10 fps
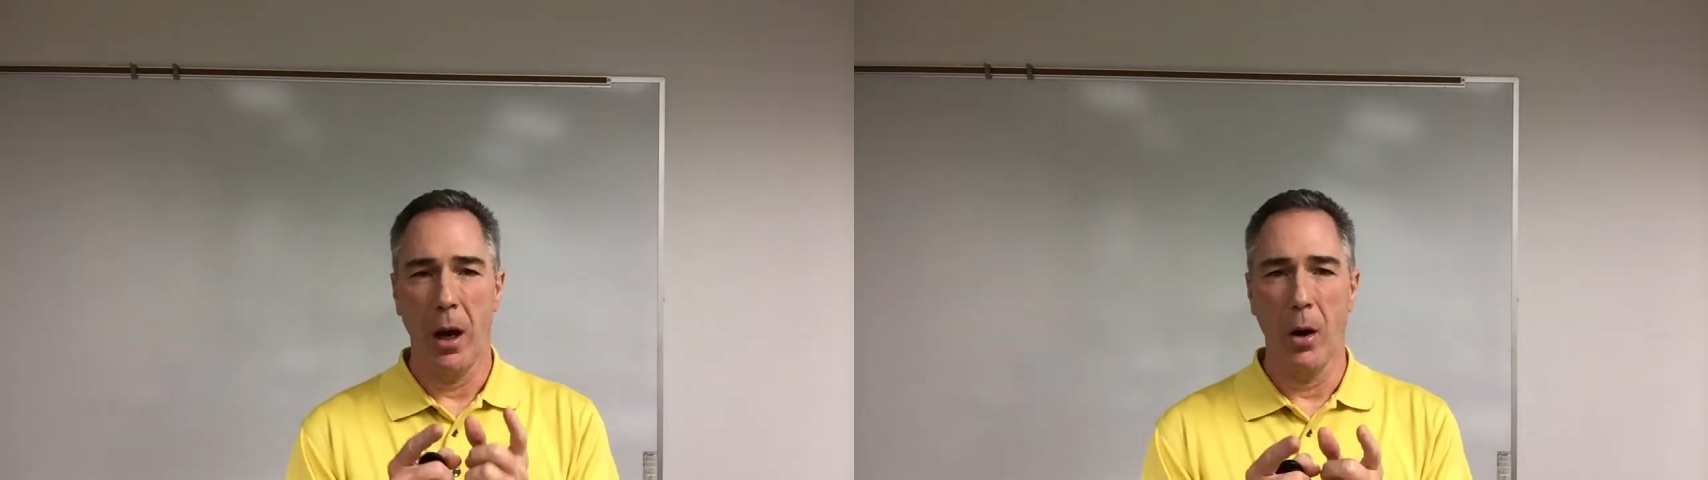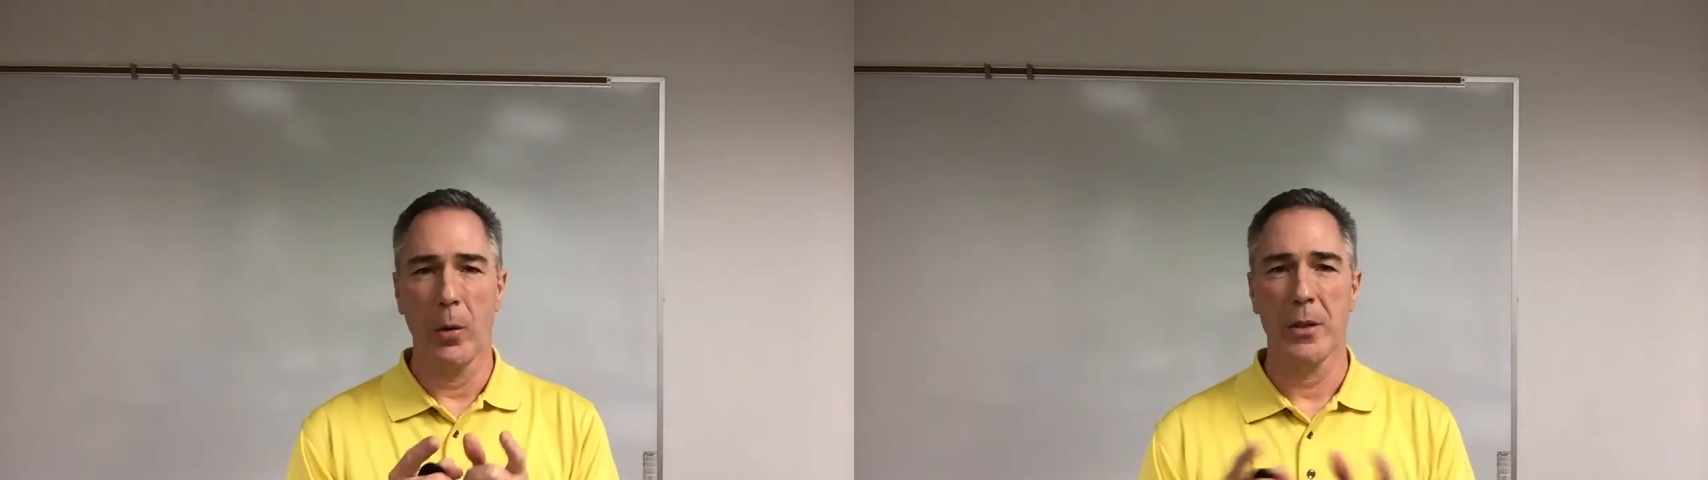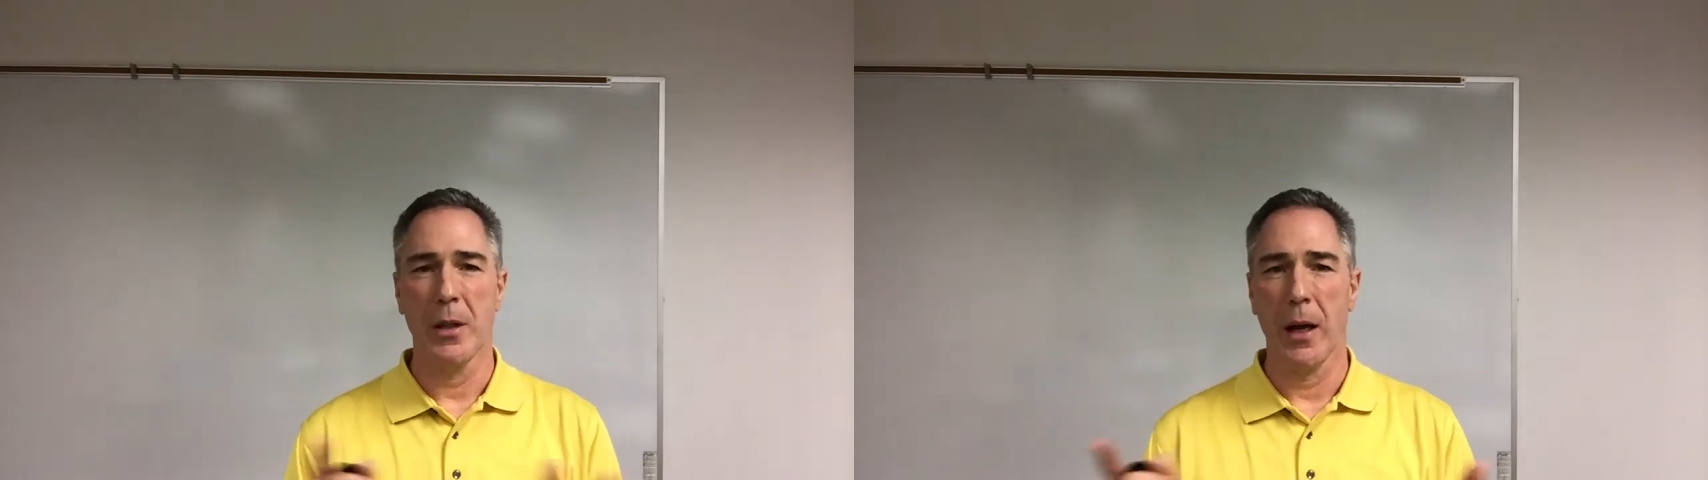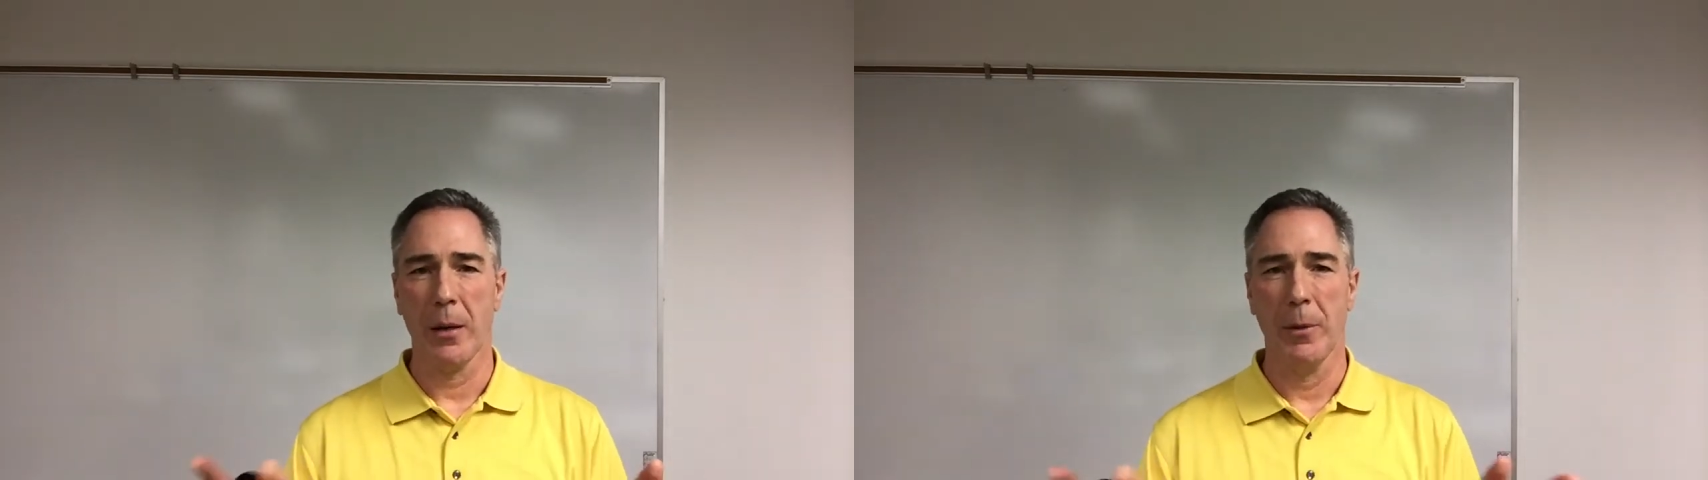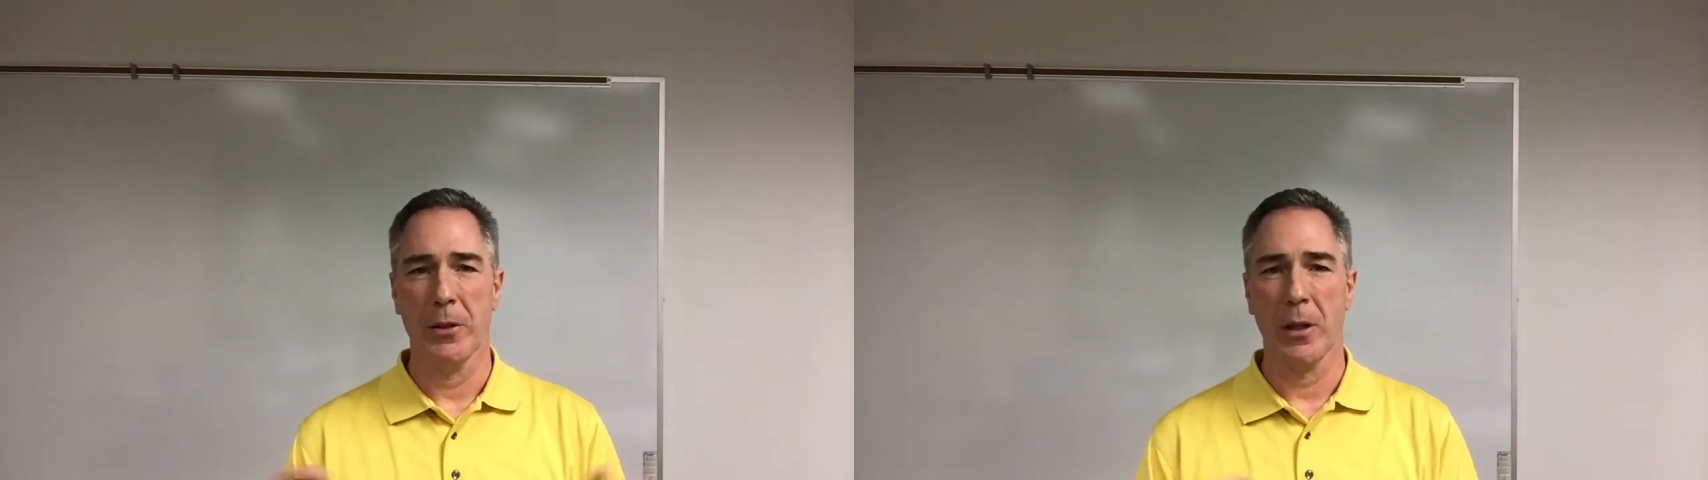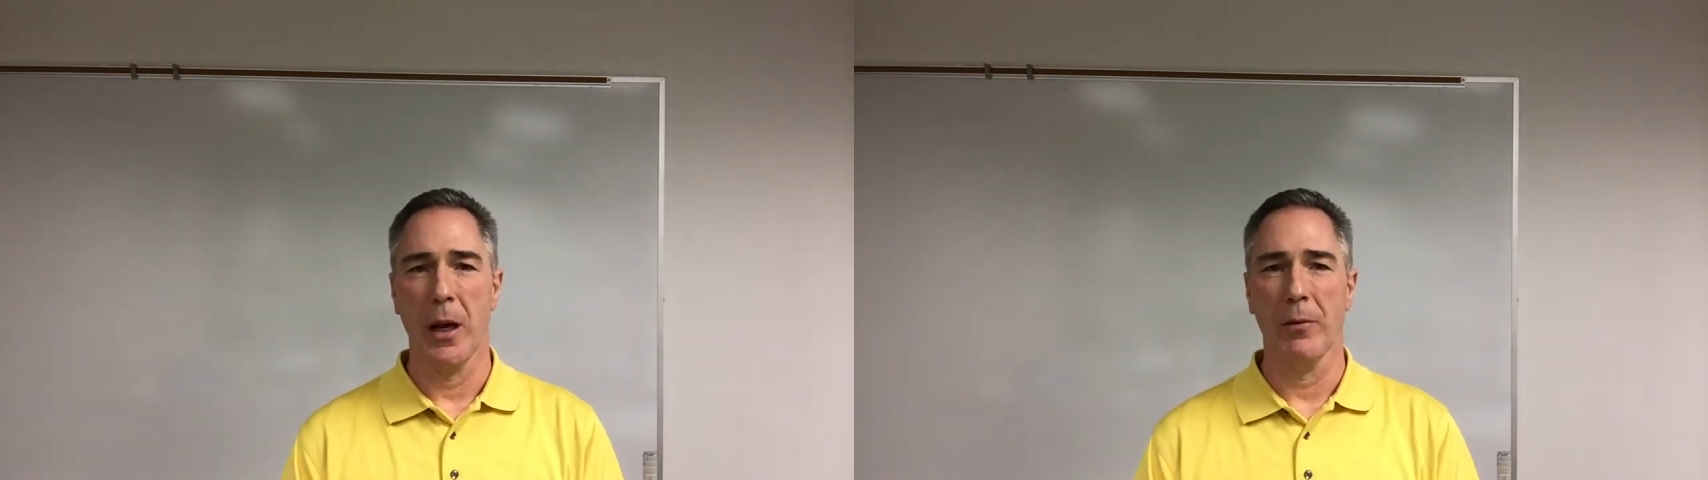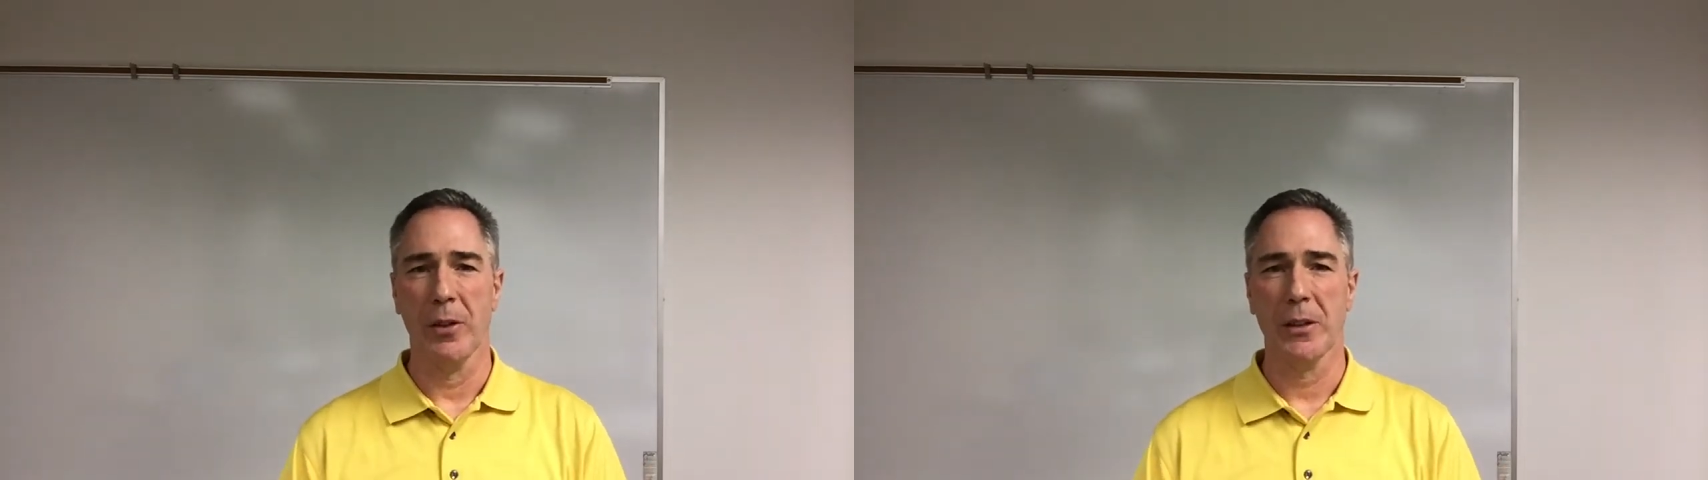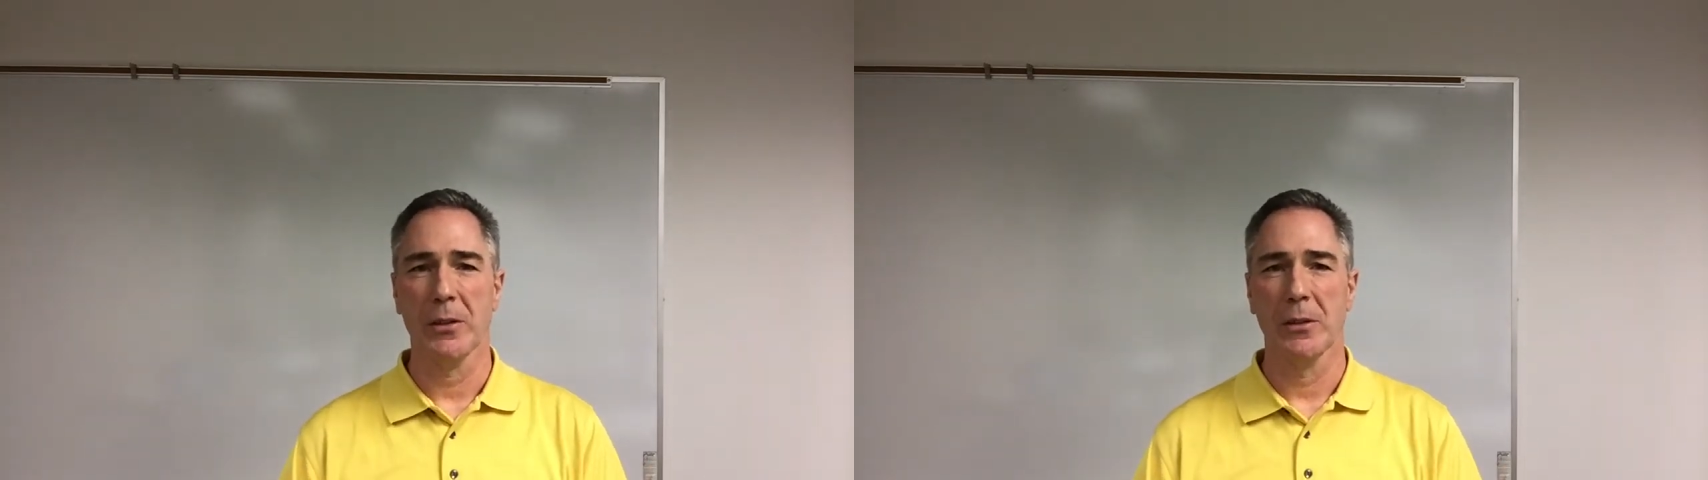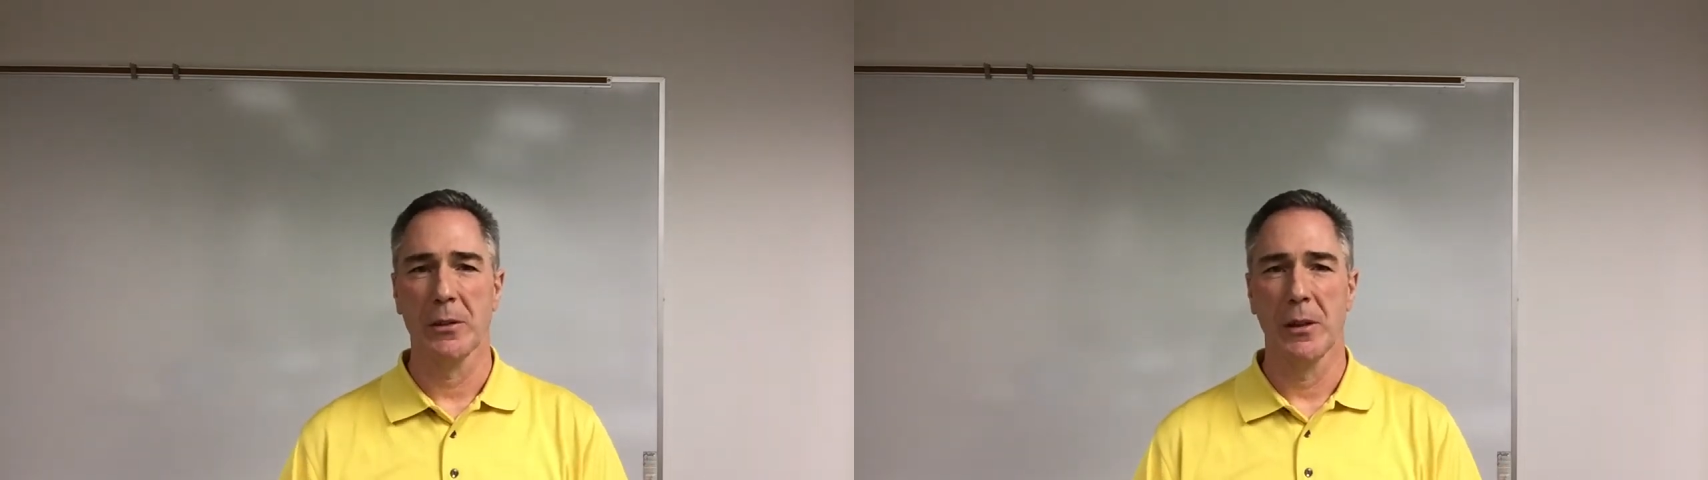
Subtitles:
always document your conflicts,